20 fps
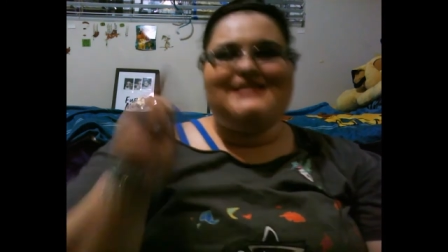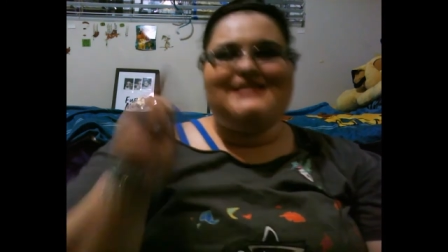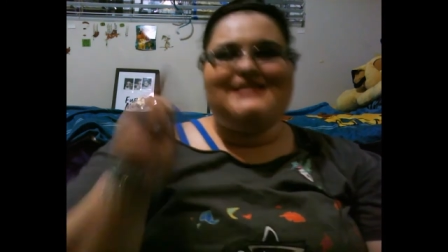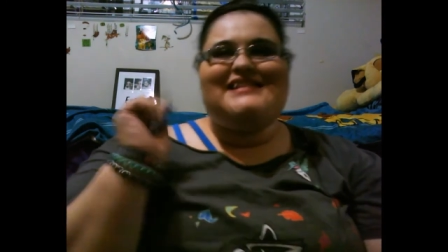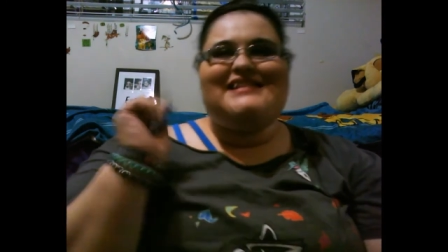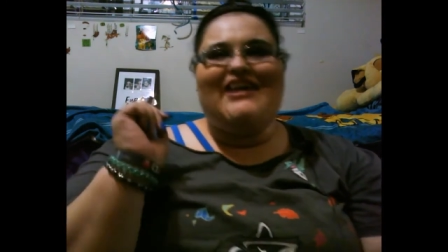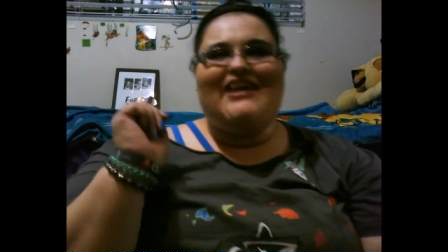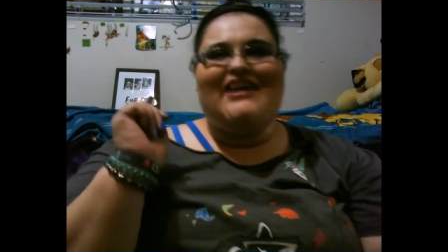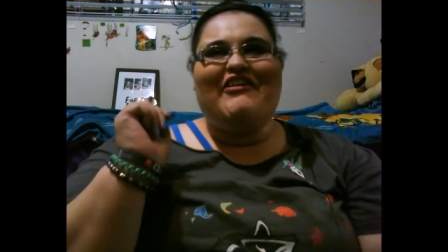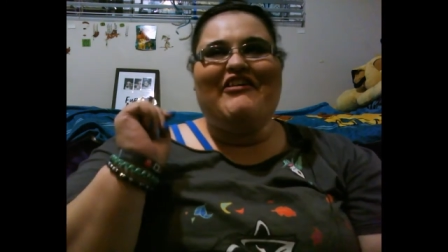
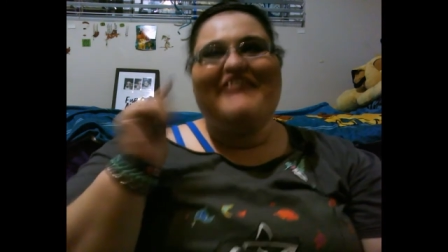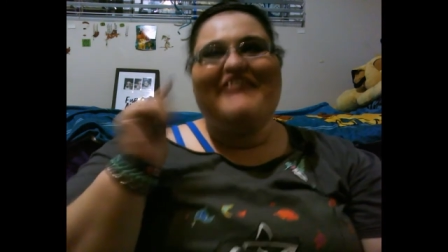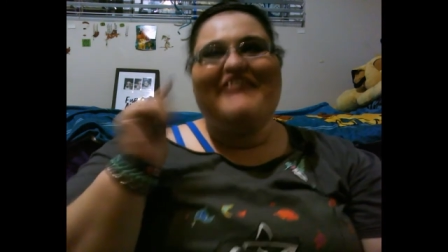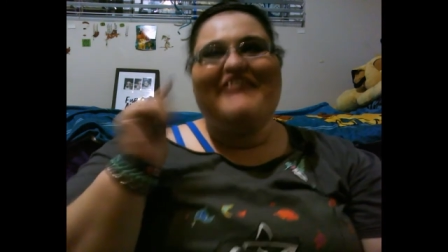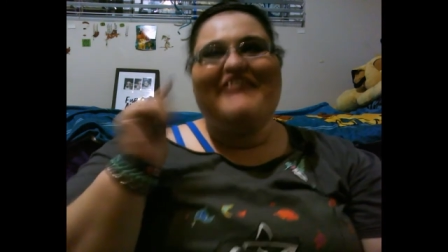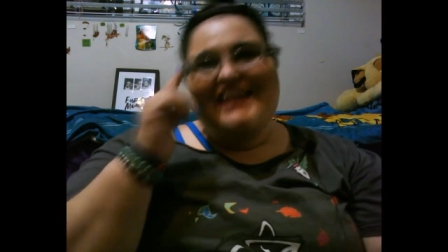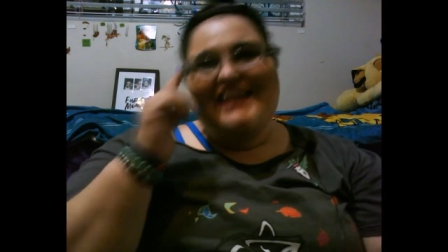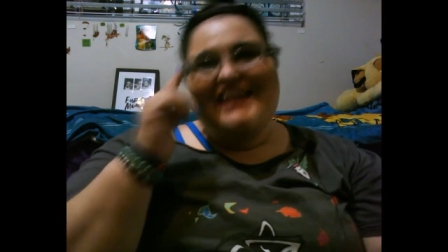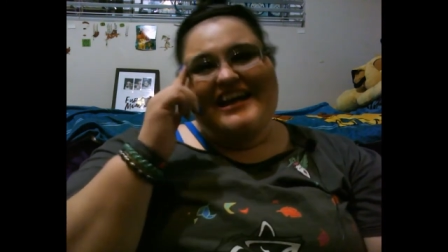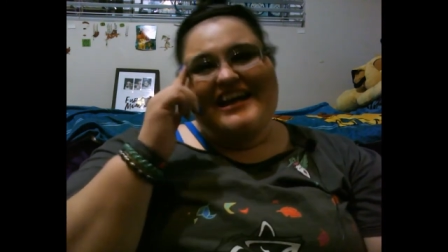So,
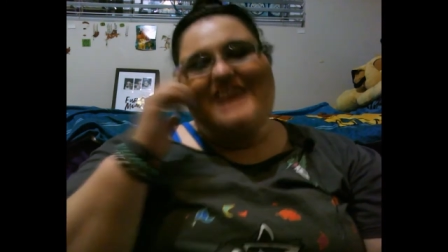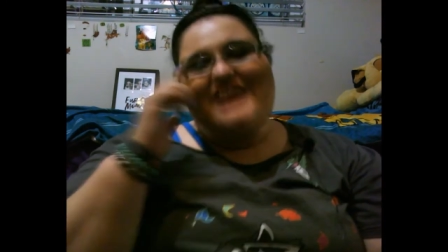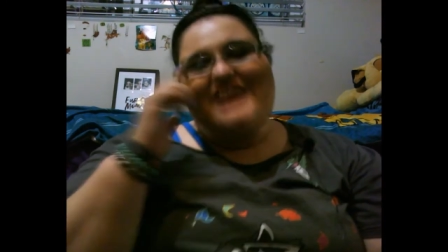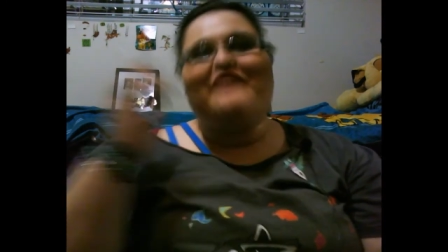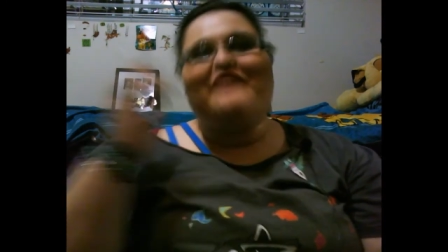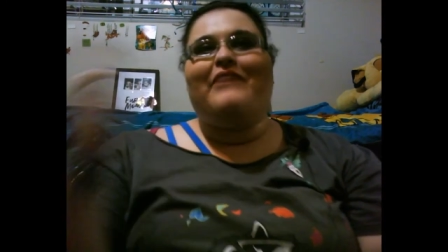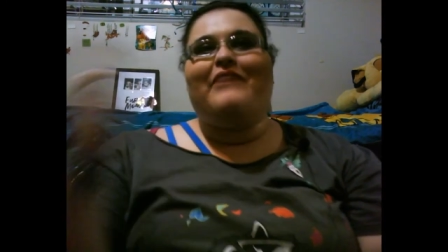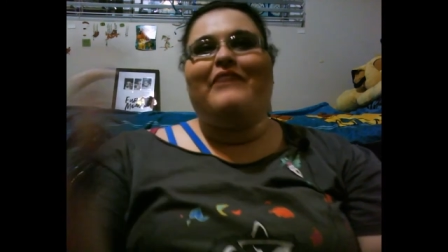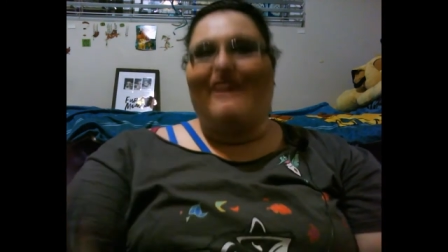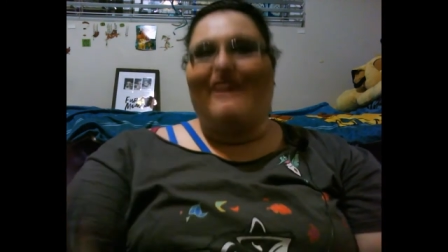and
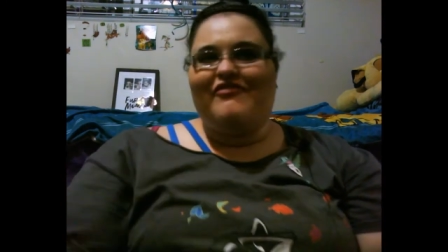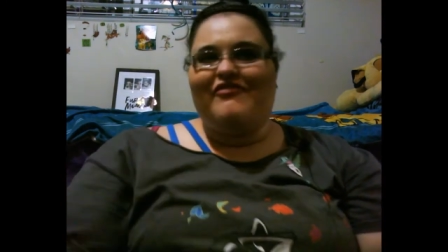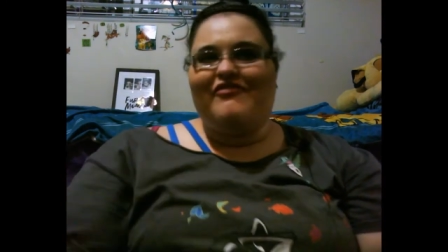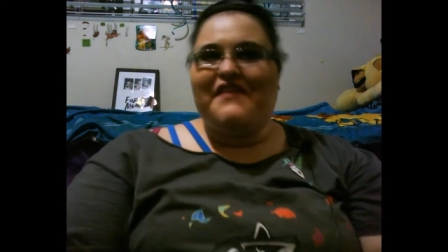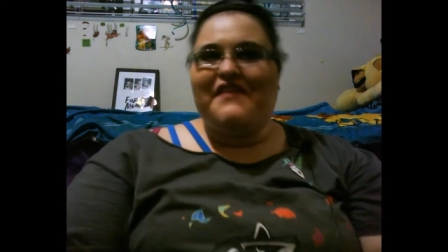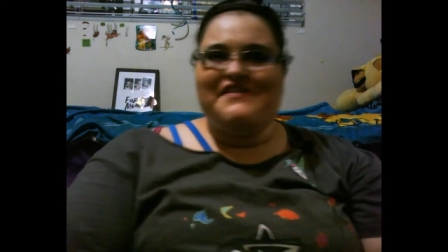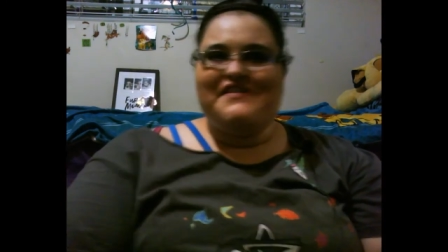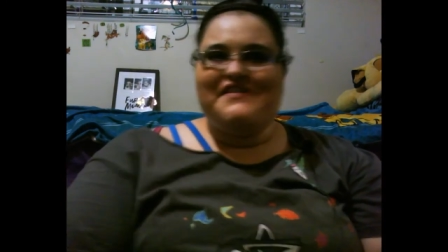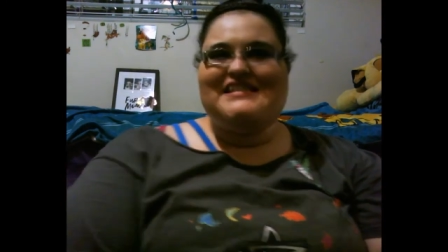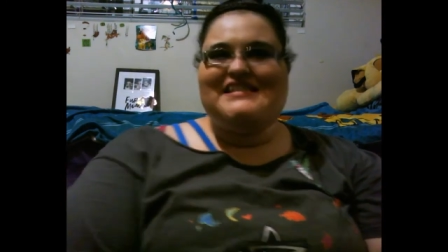then my
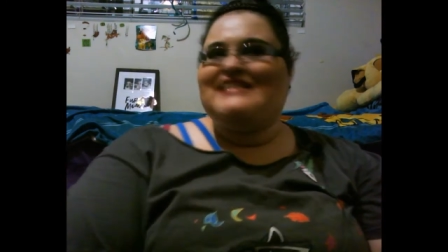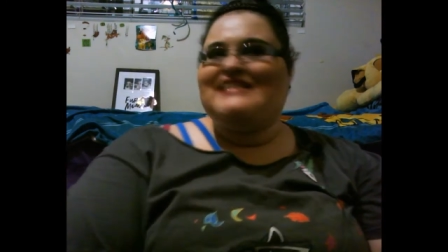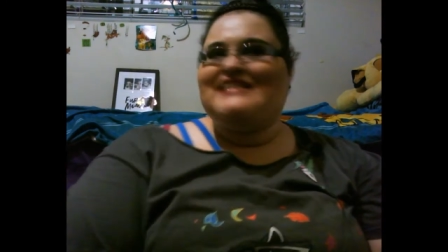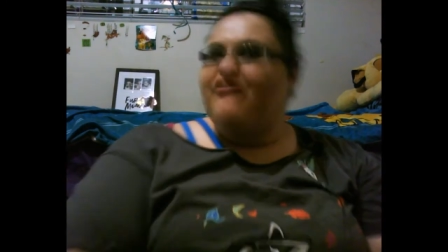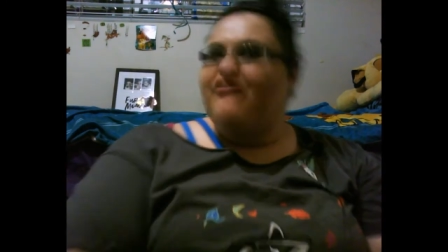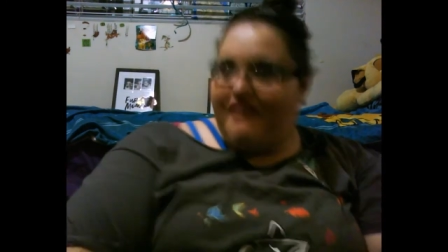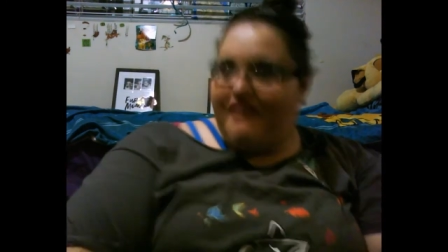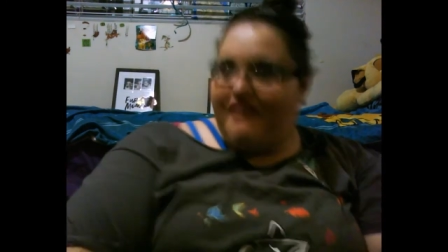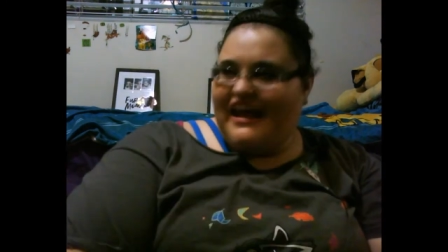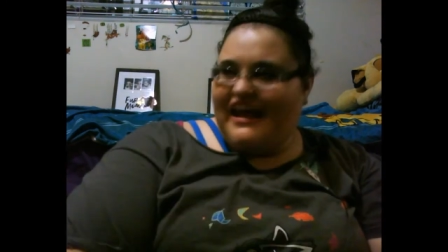grandfather's is the
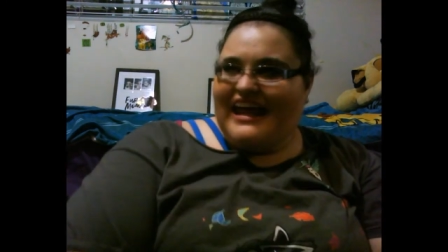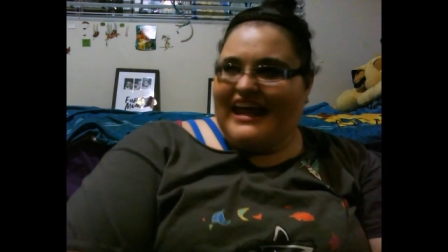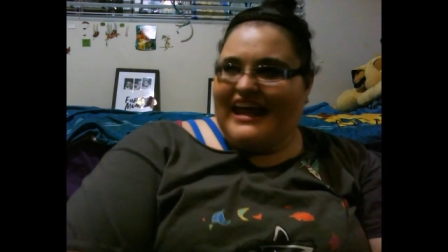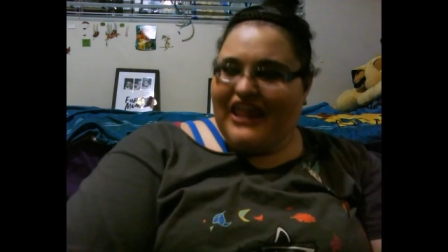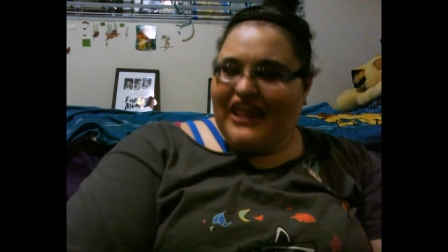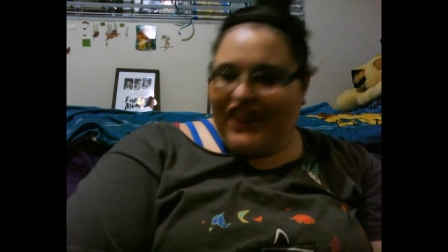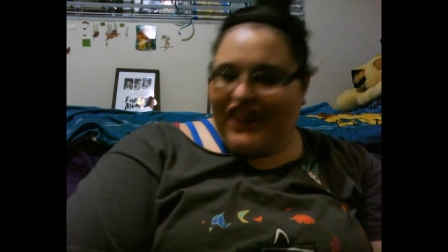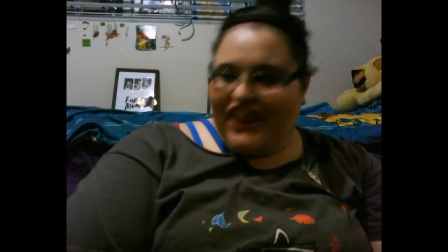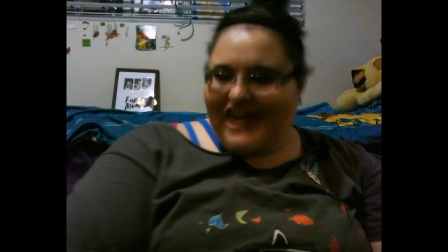5th.